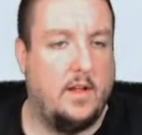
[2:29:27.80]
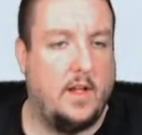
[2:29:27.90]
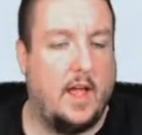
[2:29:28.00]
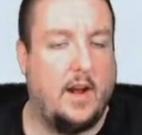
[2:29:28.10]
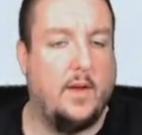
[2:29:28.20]

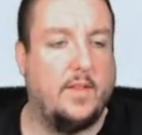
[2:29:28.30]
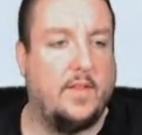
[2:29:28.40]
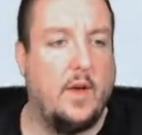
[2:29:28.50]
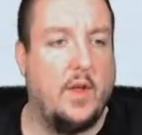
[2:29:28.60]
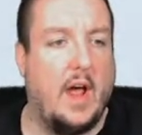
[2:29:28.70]
I don't know what's
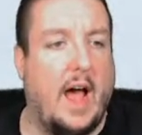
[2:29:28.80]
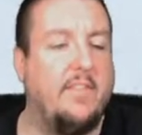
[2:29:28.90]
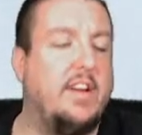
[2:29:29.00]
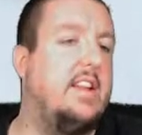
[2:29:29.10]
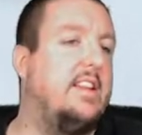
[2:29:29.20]
going on. I'm
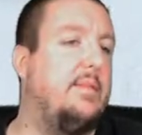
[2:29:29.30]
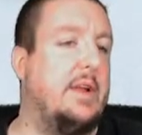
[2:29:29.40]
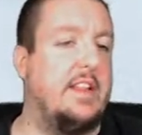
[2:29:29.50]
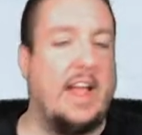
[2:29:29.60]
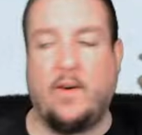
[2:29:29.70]
going to
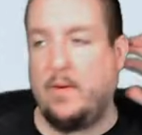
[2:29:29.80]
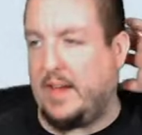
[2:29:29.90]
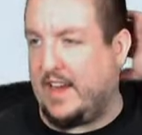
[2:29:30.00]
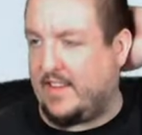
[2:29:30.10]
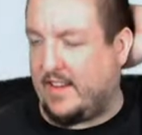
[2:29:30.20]
dispute that one
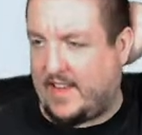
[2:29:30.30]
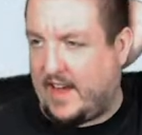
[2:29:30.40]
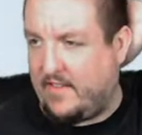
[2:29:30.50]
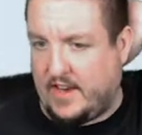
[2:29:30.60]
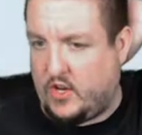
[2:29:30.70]
because I was
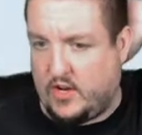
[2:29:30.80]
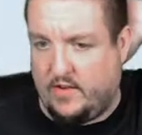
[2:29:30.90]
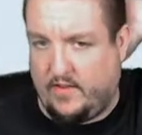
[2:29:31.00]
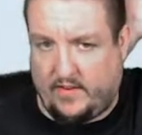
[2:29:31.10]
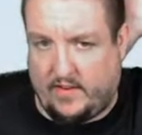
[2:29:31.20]
having
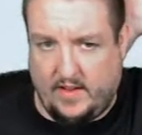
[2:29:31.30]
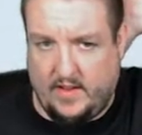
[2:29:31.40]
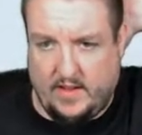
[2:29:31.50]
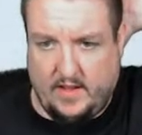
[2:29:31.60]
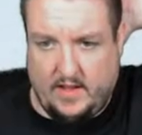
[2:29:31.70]
issues.
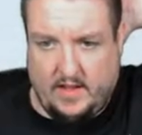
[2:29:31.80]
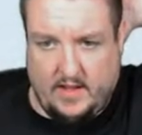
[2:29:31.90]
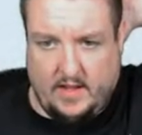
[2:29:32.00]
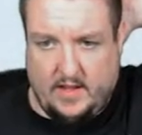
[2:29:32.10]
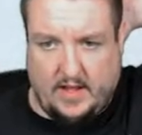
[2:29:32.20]

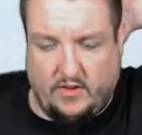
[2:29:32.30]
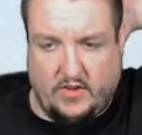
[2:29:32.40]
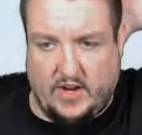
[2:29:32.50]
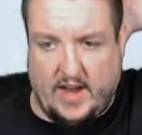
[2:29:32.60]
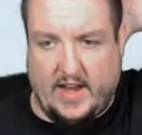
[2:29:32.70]
I was
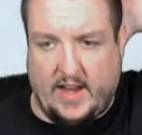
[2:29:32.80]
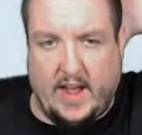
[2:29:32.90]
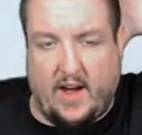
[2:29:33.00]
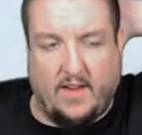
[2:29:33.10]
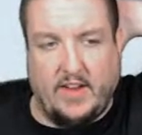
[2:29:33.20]
trying to.
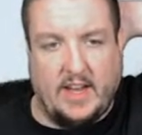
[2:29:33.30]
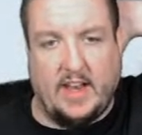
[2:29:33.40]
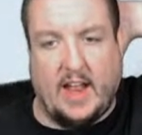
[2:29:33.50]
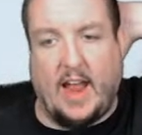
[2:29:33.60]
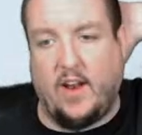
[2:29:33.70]
Now, I mean,
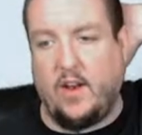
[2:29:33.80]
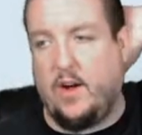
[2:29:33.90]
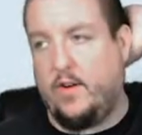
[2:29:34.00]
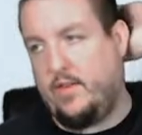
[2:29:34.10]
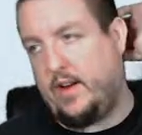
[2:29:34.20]
I don't
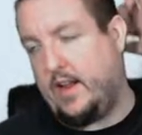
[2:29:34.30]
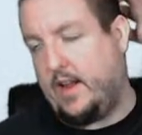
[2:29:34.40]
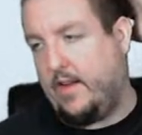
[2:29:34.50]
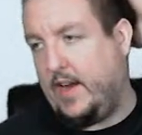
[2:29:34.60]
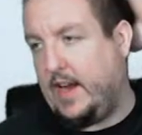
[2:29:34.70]
know
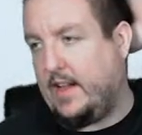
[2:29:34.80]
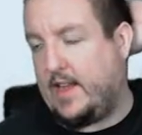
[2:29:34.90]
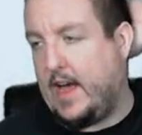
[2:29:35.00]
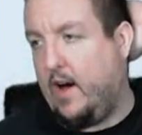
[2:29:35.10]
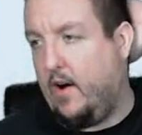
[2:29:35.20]
if he can
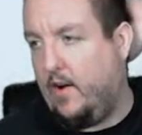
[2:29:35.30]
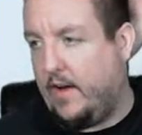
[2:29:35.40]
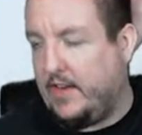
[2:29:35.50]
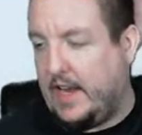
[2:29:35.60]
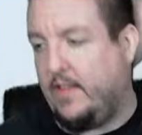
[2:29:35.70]
tell. I
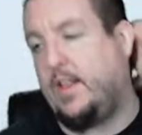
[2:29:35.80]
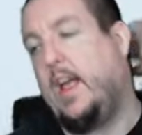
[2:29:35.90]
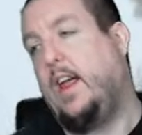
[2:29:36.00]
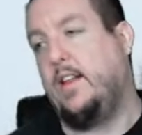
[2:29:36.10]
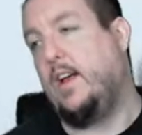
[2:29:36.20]
mean, he's
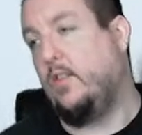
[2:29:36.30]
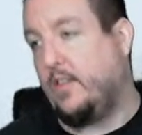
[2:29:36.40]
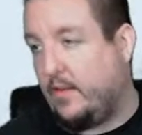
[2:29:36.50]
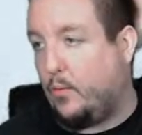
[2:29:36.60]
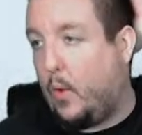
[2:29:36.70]
he can tell because
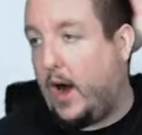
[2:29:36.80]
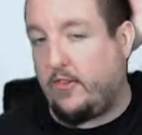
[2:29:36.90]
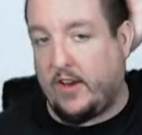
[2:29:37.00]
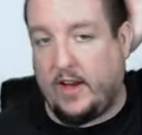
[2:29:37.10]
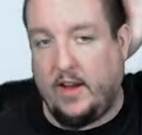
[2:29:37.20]
he's
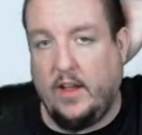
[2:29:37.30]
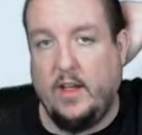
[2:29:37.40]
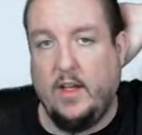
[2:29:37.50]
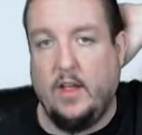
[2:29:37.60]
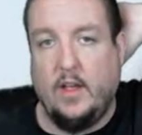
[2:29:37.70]
watching.
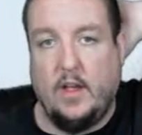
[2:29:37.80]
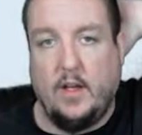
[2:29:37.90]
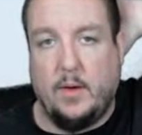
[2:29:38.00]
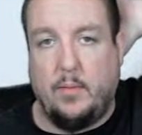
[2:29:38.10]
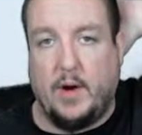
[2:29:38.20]

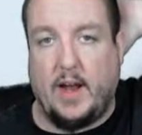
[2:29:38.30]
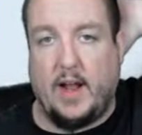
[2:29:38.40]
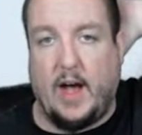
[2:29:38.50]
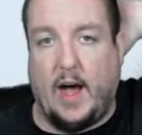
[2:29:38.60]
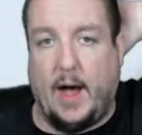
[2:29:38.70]
But
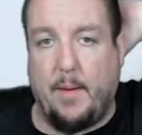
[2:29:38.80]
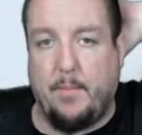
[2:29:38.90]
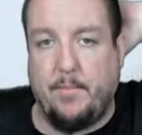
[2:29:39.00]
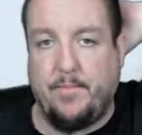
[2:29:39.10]
um,